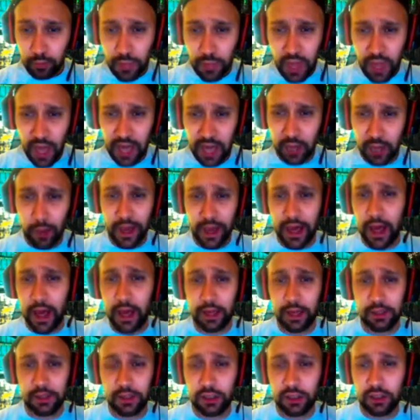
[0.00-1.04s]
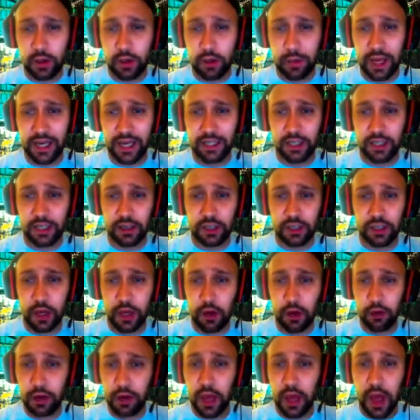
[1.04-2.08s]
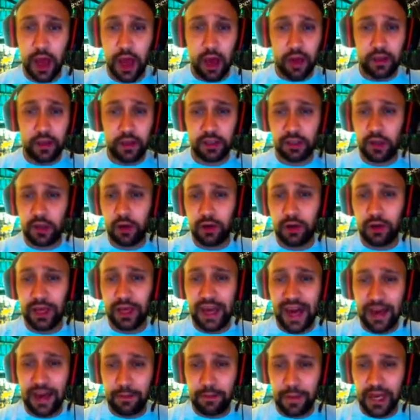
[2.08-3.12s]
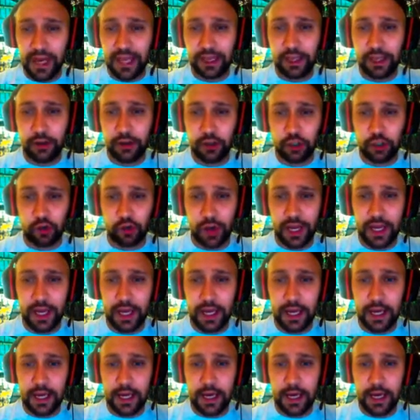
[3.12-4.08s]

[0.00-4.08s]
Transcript: Anyway, so let's go a bit into this node. This node can be a little tricky.